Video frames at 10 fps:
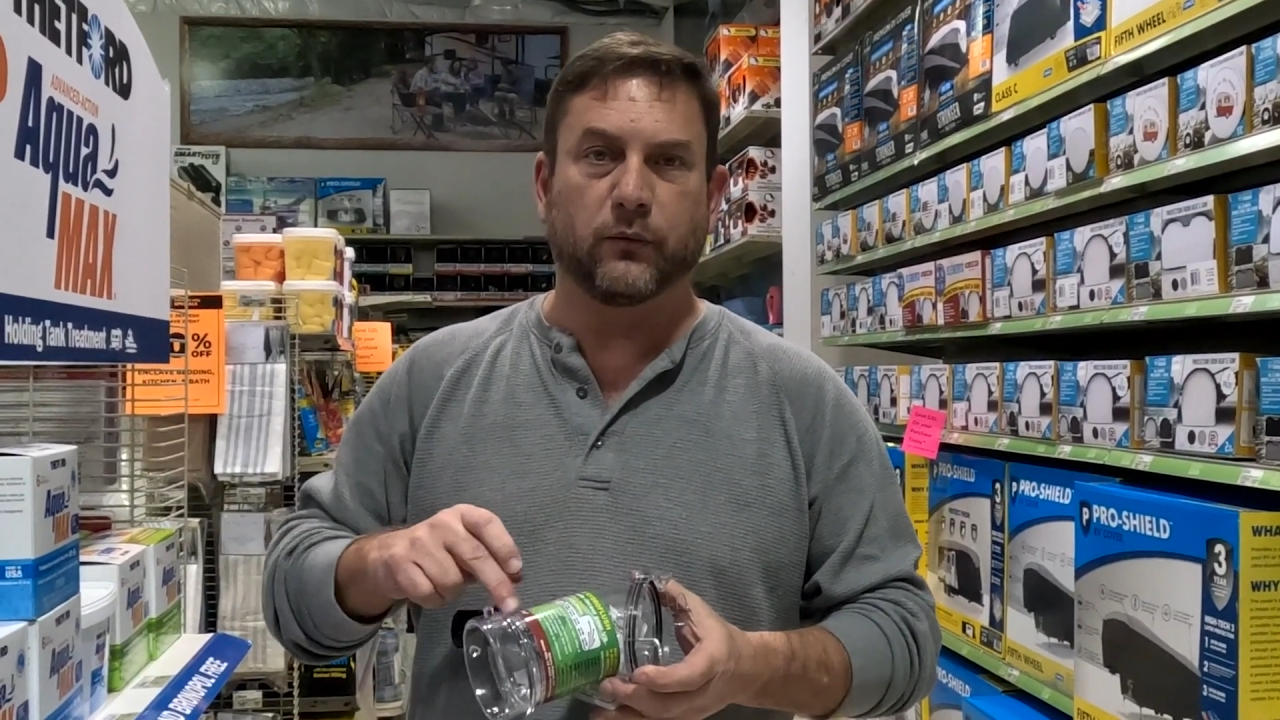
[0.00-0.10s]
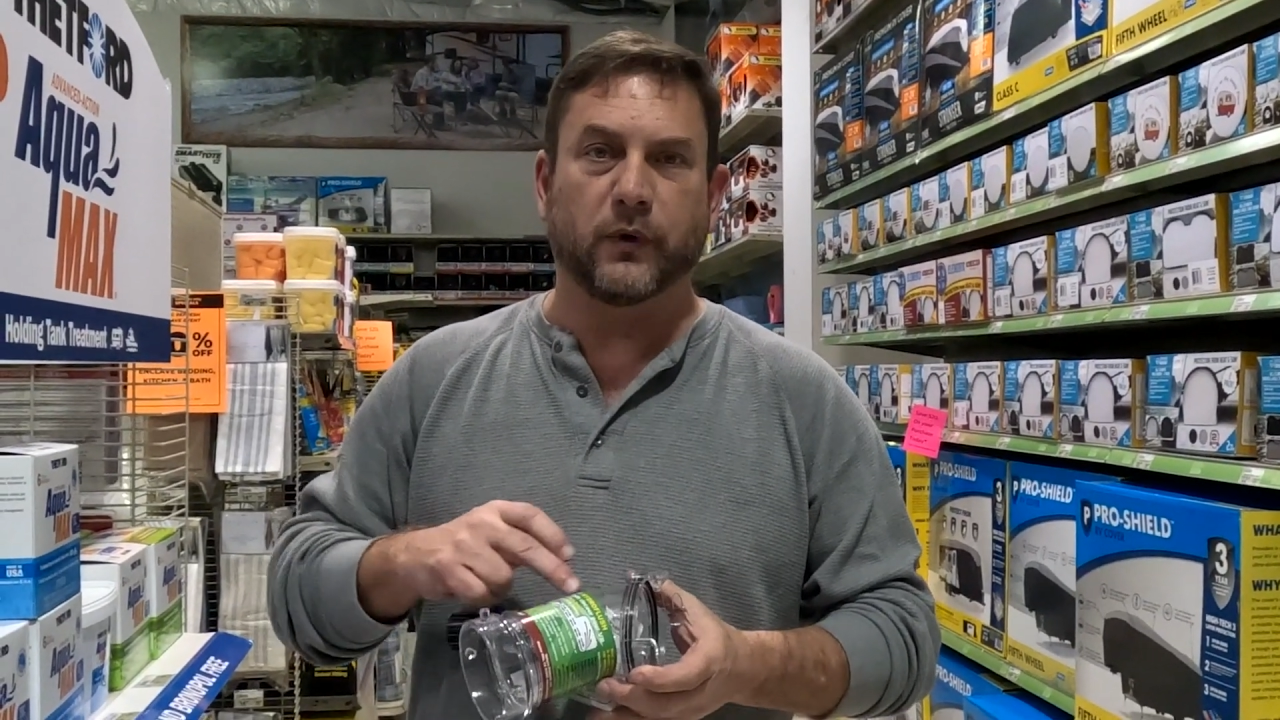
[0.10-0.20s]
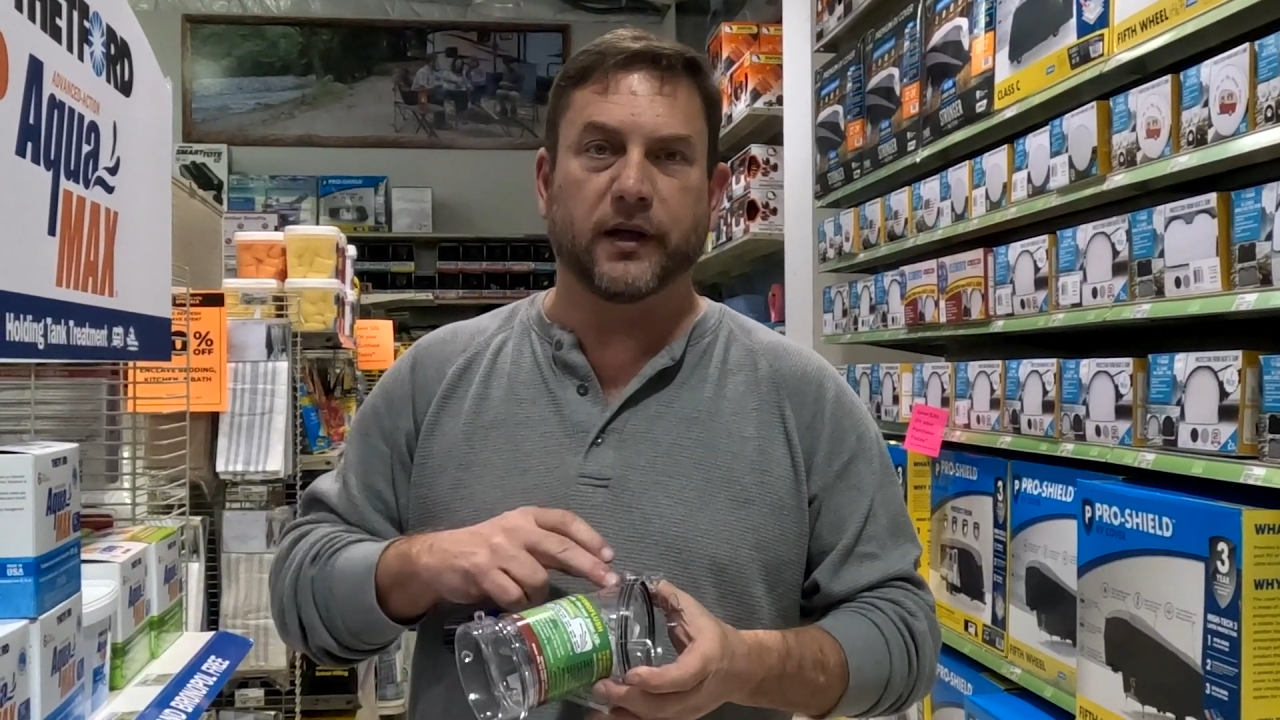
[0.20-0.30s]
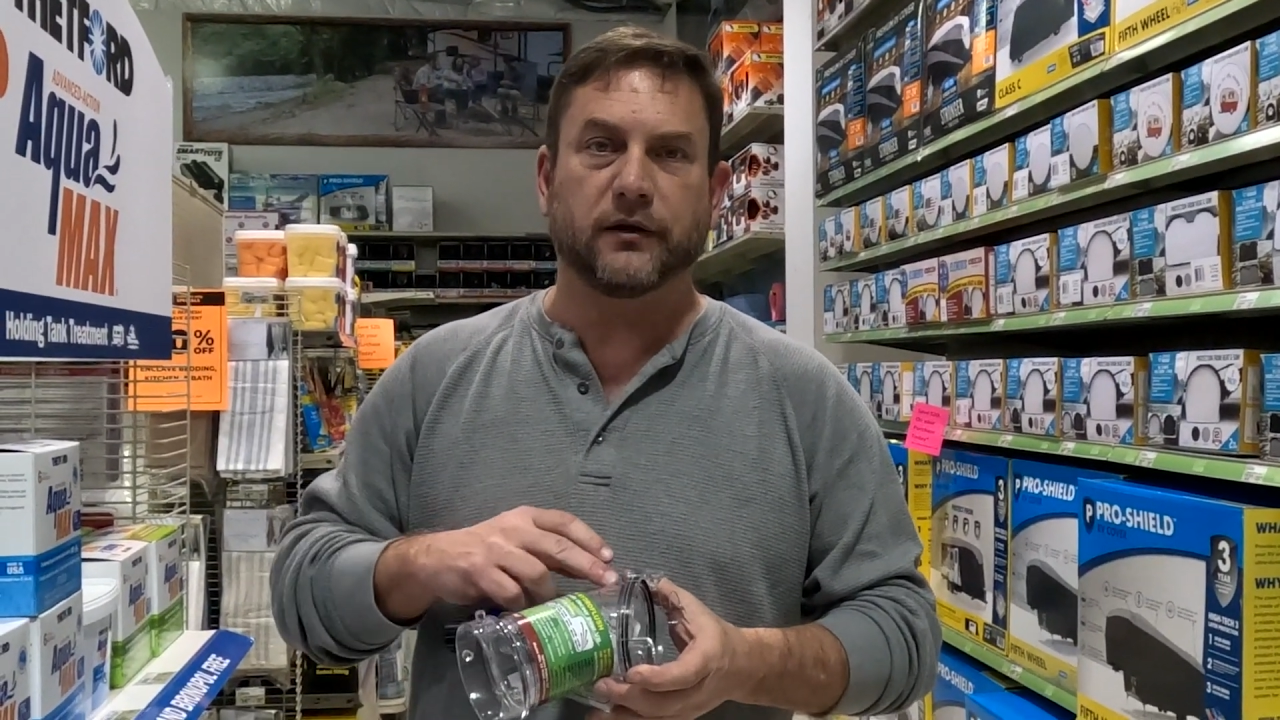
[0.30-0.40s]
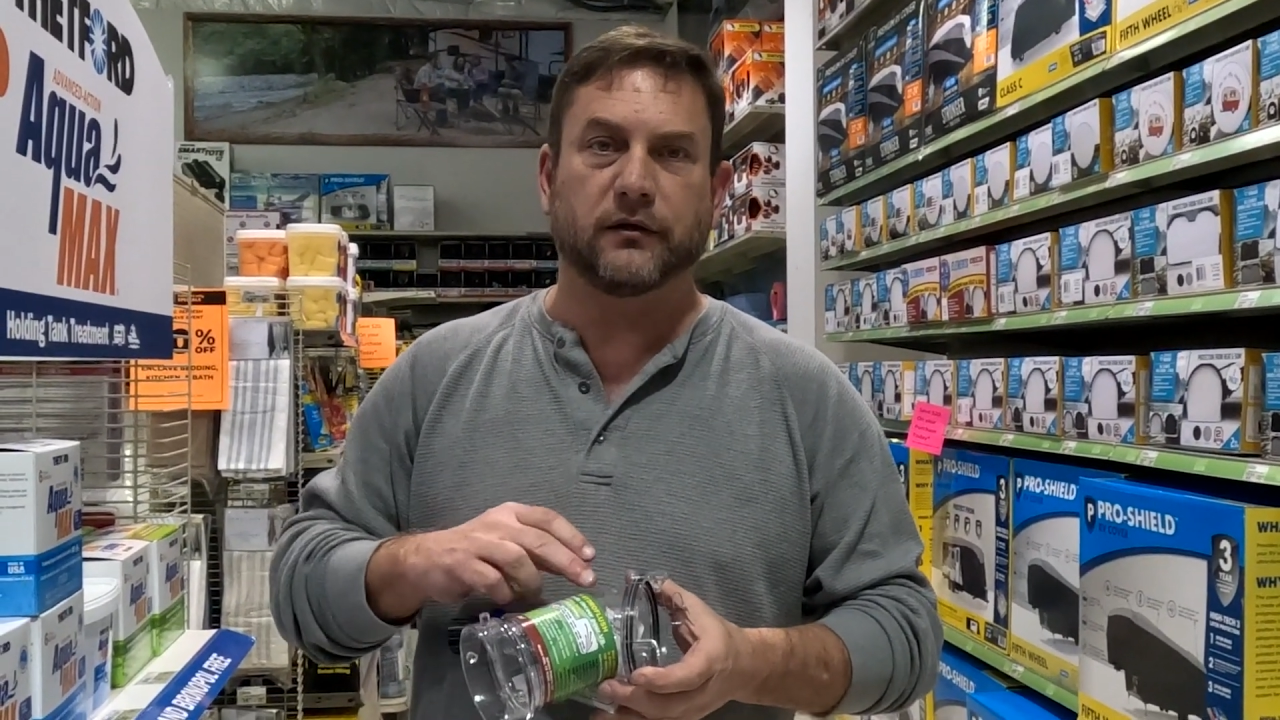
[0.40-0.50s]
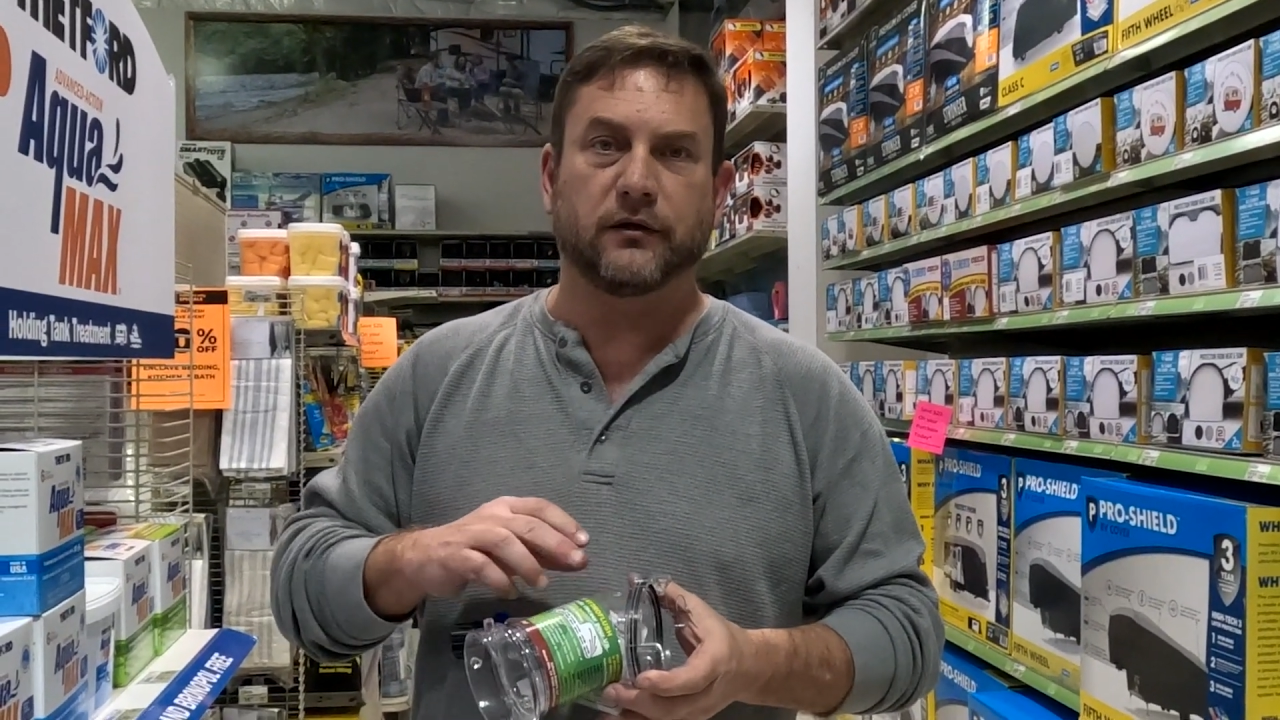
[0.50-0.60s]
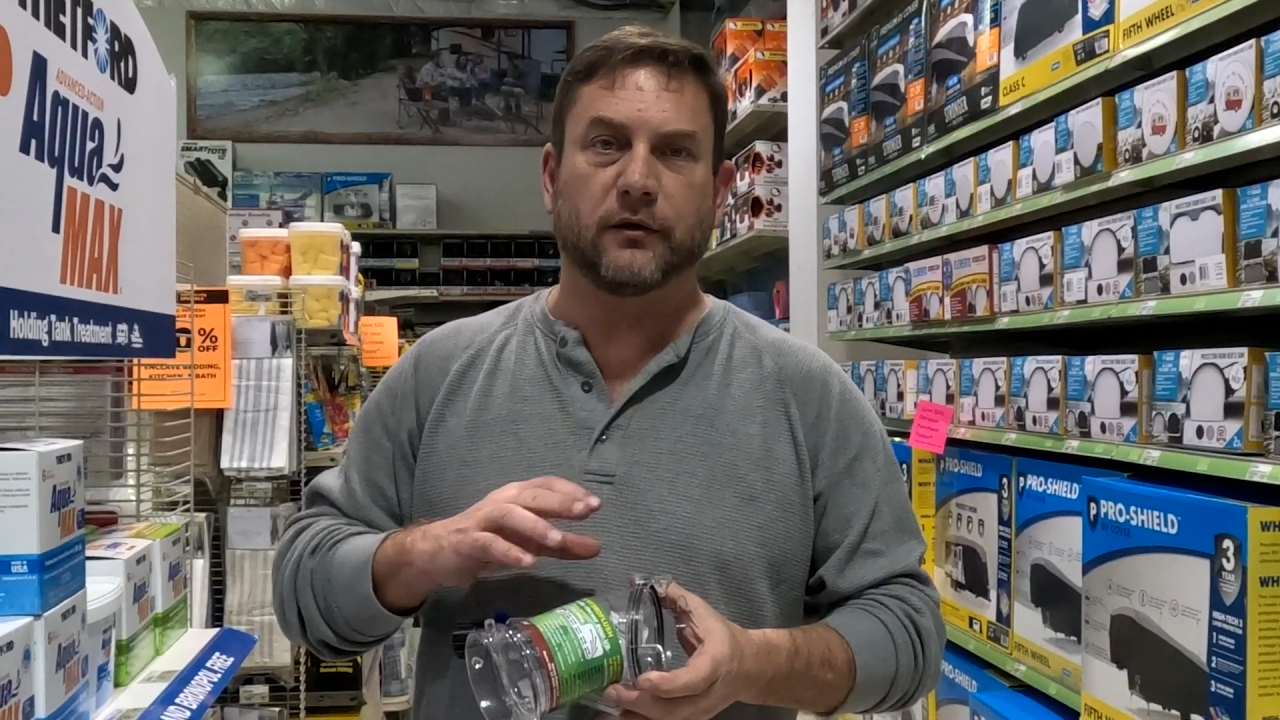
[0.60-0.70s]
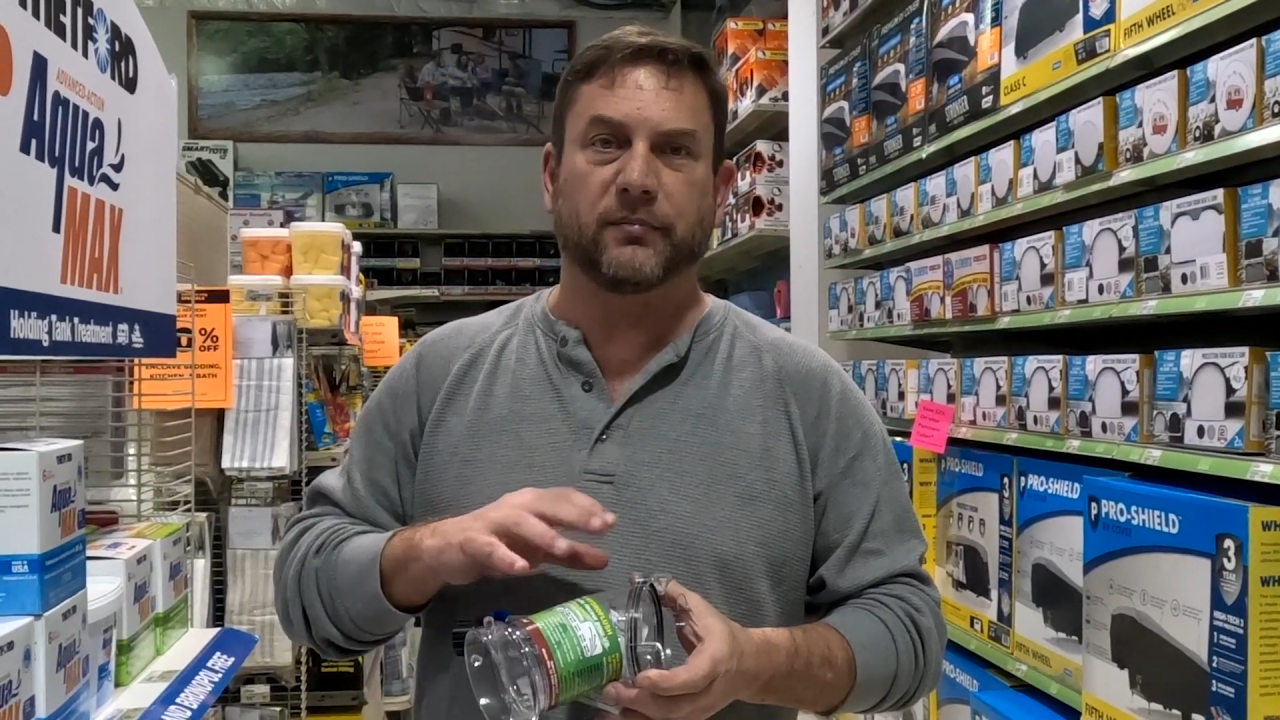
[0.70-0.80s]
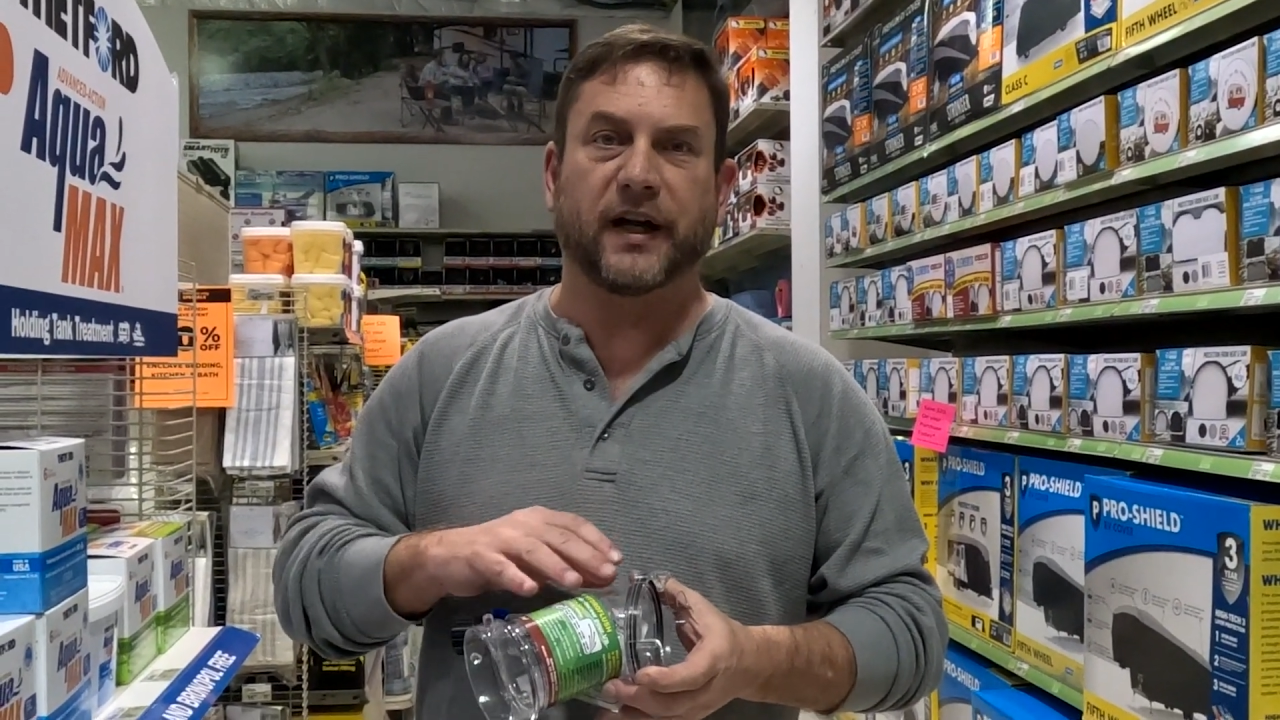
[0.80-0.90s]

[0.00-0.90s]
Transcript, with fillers: when your